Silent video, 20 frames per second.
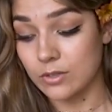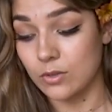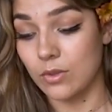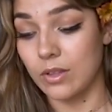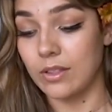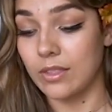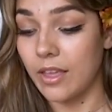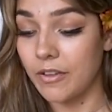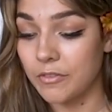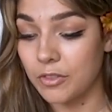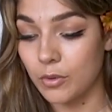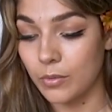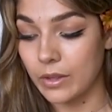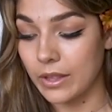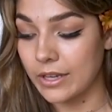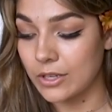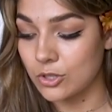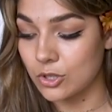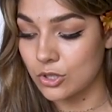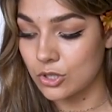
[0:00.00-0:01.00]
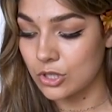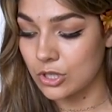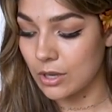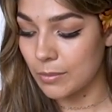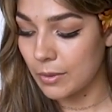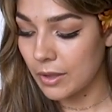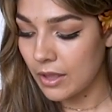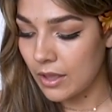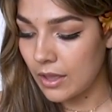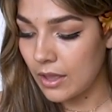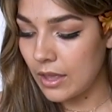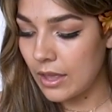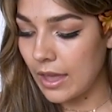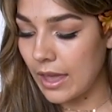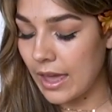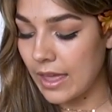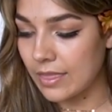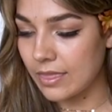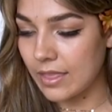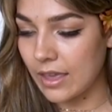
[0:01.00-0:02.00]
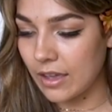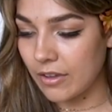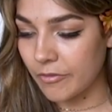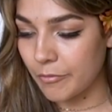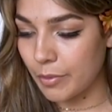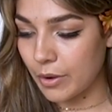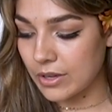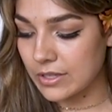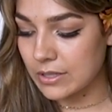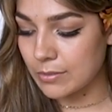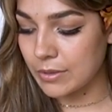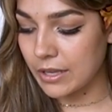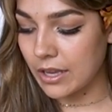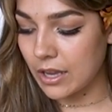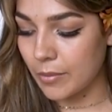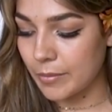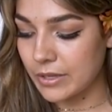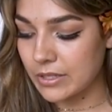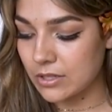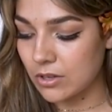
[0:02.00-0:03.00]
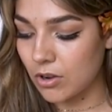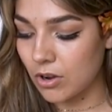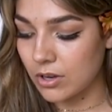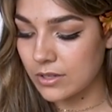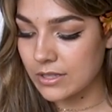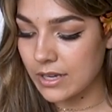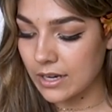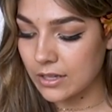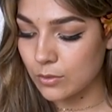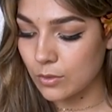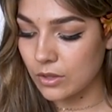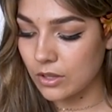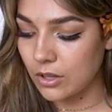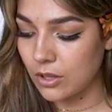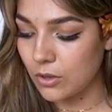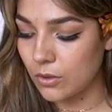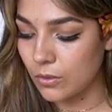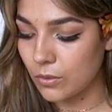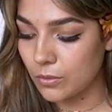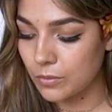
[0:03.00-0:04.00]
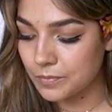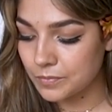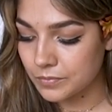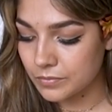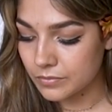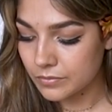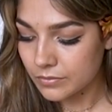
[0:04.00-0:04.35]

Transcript: So they left the relationship and they've possibly come into contact with you.